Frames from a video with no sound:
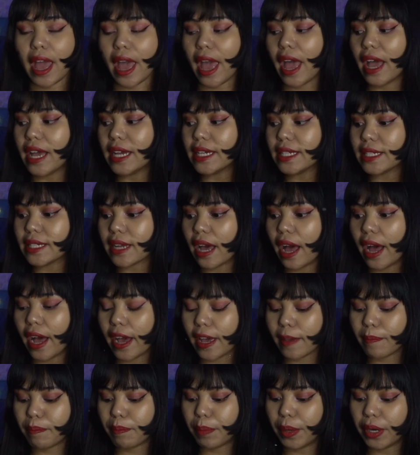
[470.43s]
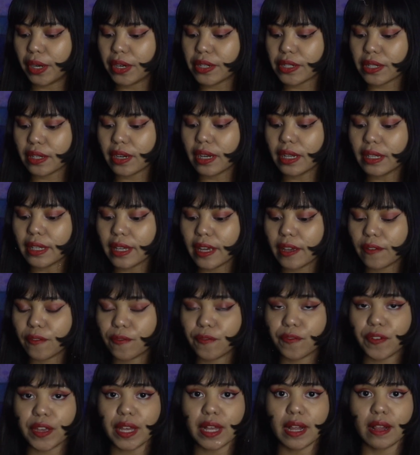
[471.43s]
and I personally
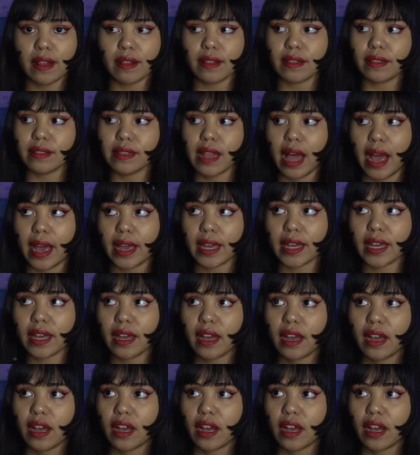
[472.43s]
feel like